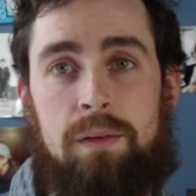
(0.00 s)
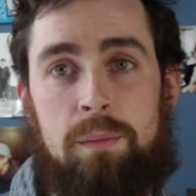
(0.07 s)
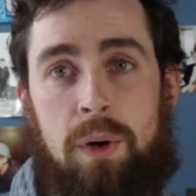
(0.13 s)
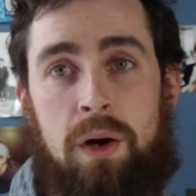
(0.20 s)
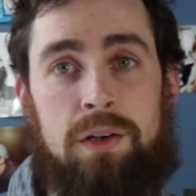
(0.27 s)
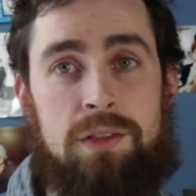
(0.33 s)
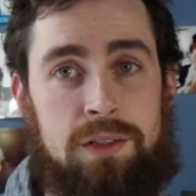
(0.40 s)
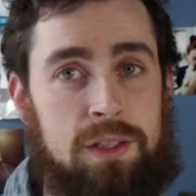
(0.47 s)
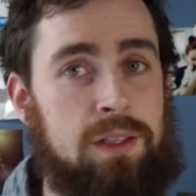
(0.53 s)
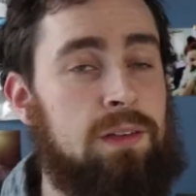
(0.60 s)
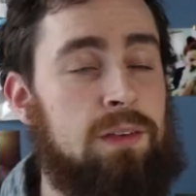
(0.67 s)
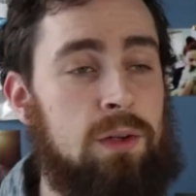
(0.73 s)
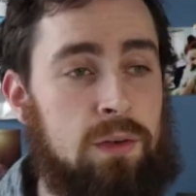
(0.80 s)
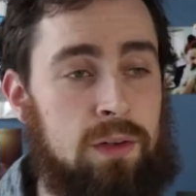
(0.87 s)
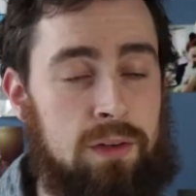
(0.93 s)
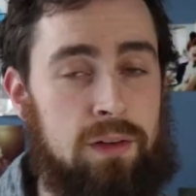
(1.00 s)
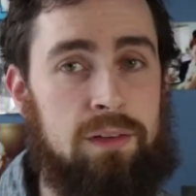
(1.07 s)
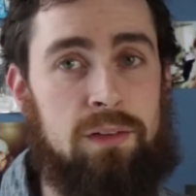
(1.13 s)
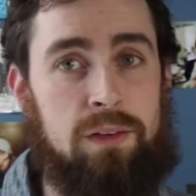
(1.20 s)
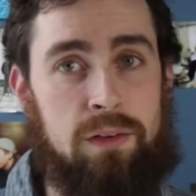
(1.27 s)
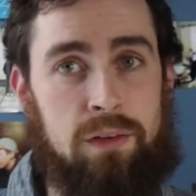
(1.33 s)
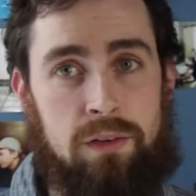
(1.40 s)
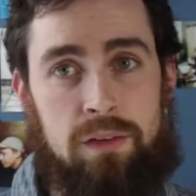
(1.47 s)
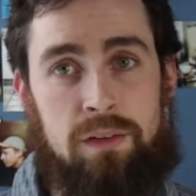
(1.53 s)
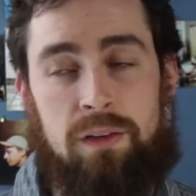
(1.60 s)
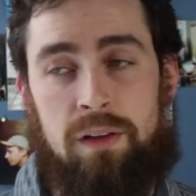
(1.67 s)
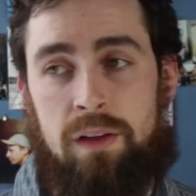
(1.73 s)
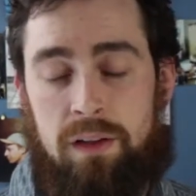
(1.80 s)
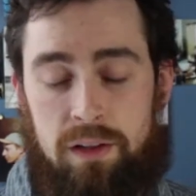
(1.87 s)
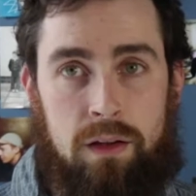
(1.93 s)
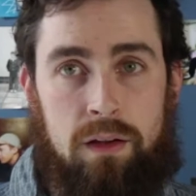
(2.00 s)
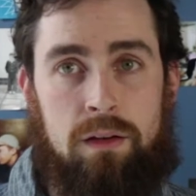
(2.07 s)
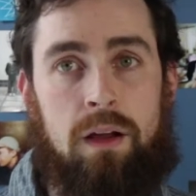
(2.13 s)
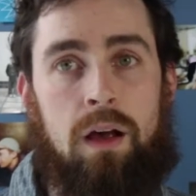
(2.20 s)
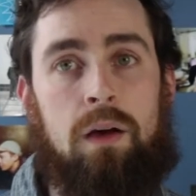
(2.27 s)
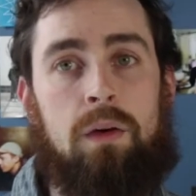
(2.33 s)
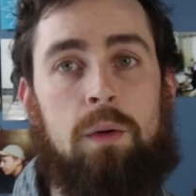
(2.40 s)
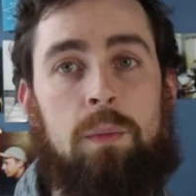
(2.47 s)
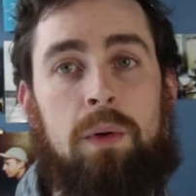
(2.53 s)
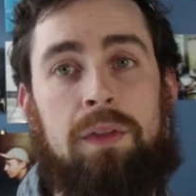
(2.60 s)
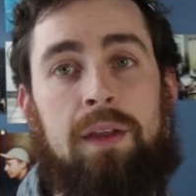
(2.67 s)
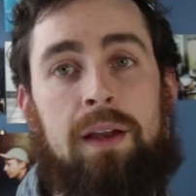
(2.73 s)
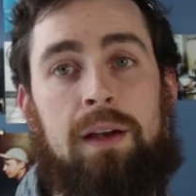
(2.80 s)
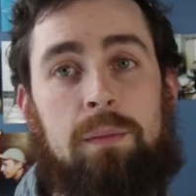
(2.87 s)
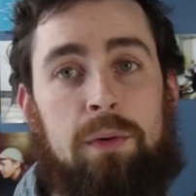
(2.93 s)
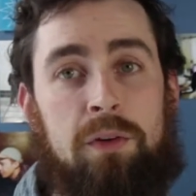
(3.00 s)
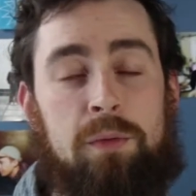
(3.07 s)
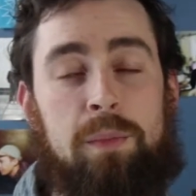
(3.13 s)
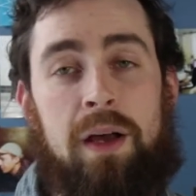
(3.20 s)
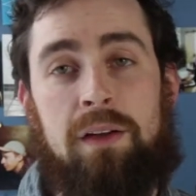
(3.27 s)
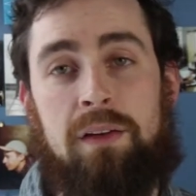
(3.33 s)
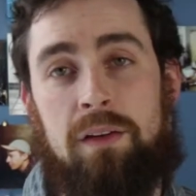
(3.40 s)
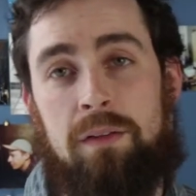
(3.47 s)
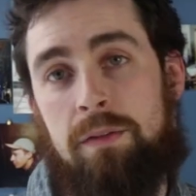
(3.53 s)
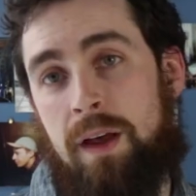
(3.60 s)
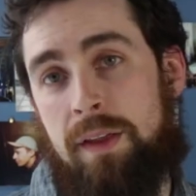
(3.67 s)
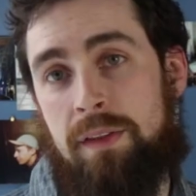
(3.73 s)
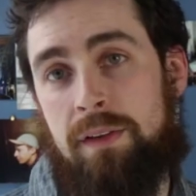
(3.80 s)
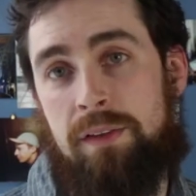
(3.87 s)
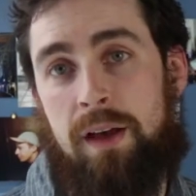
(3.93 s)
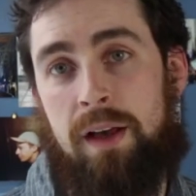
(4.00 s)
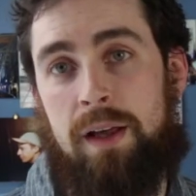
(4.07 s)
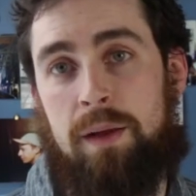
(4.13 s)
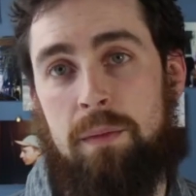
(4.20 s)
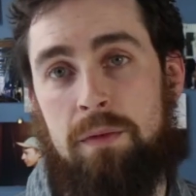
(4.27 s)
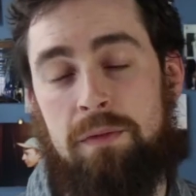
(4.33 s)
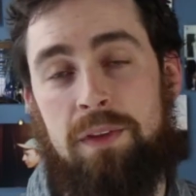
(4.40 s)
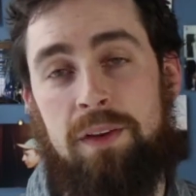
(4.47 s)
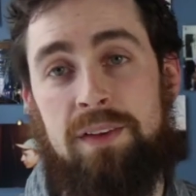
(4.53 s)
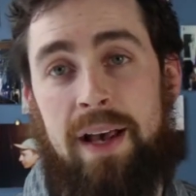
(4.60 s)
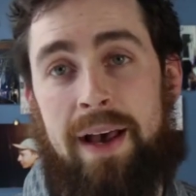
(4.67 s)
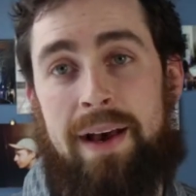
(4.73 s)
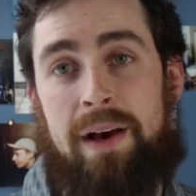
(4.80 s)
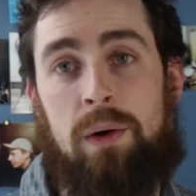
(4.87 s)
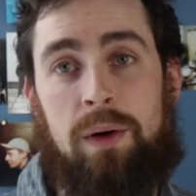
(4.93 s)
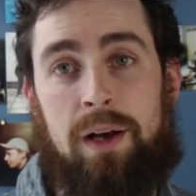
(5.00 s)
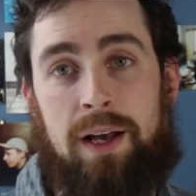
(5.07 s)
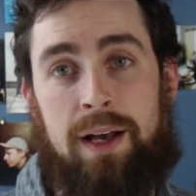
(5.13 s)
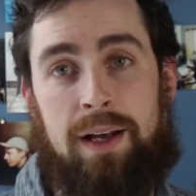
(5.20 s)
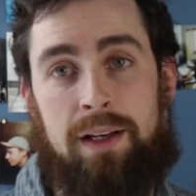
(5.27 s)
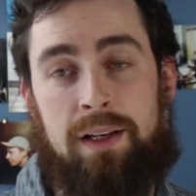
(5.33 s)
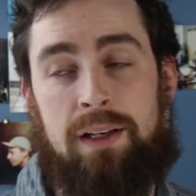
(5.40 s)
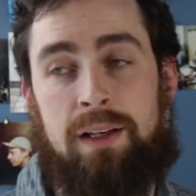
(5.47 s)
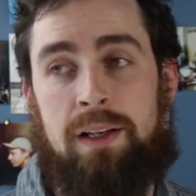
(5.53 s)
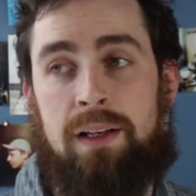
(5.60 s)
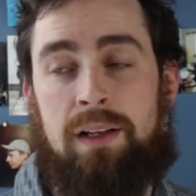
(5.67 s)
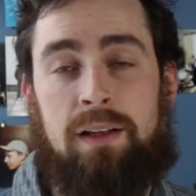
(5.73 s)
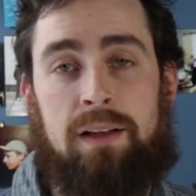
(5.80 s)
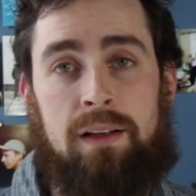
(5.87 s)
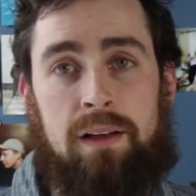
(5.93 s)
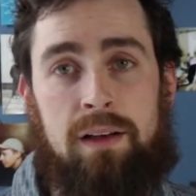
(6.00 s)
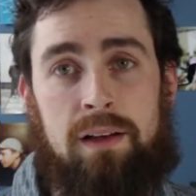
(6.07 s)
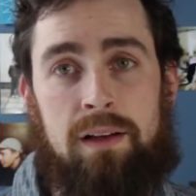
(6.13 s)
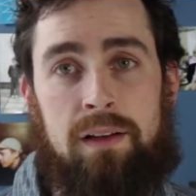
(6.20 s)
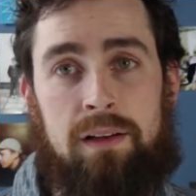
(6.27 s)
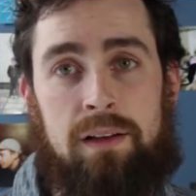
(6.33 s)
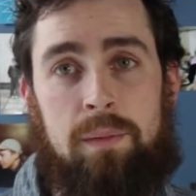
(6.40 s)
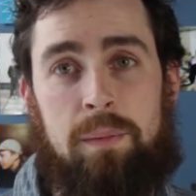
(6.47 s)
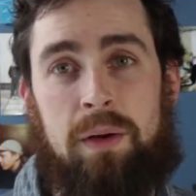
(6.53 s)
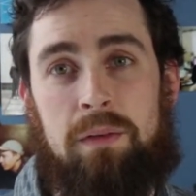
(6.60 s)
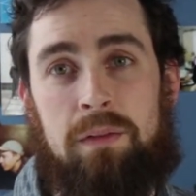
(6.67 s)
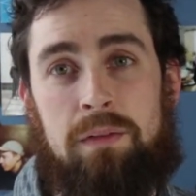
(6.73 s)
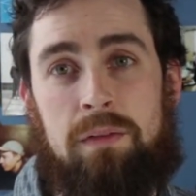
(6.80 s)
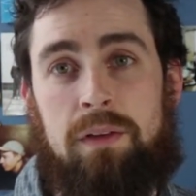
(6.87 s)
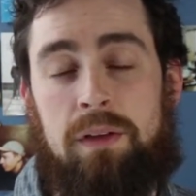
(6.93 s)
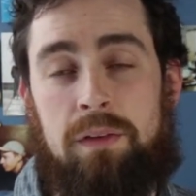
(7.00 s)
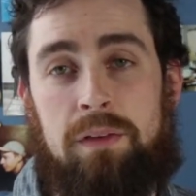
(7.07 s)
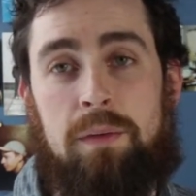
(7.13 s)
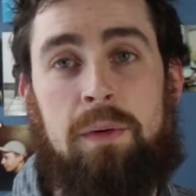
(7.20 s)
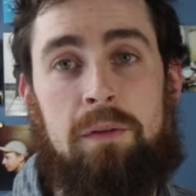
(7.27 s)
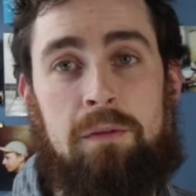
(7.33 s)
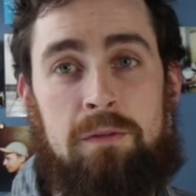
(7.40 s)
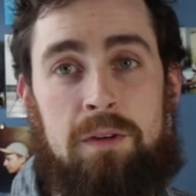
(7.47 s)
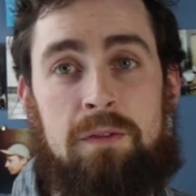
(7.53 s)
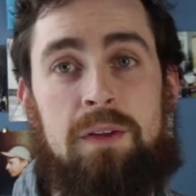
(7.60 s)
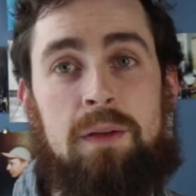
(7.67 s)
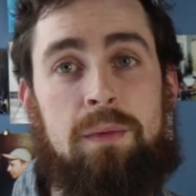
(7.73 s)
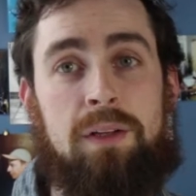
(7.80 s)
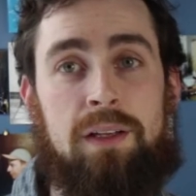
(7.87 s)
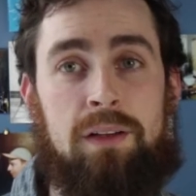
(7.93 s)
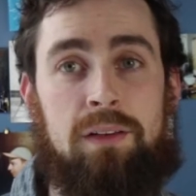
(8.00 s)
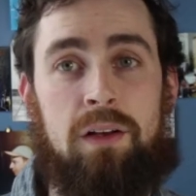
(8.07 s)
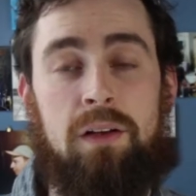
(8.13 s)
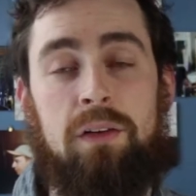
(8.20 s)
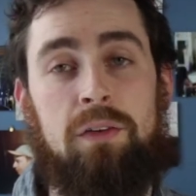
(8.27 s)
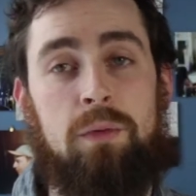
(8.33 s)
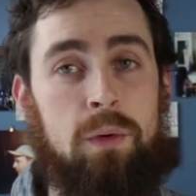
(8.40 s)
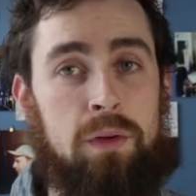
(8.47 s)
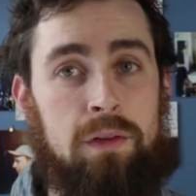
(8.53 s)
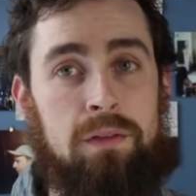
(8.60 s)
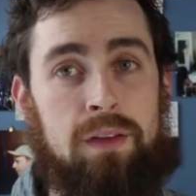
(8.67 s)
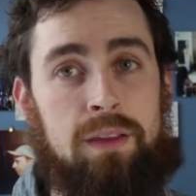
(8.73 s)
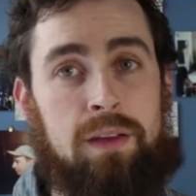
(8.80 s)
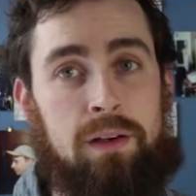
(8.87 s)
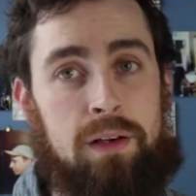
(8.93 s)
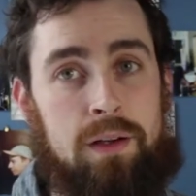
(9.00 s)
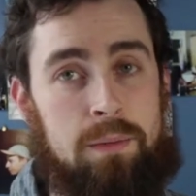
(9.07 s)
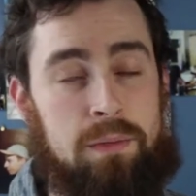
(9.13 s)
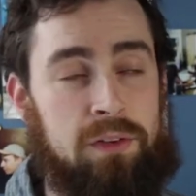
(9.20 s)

partially due to this news. Now, to put that in perspective, at the time of the DAO hack, it was about $50 million worth of Ethereum.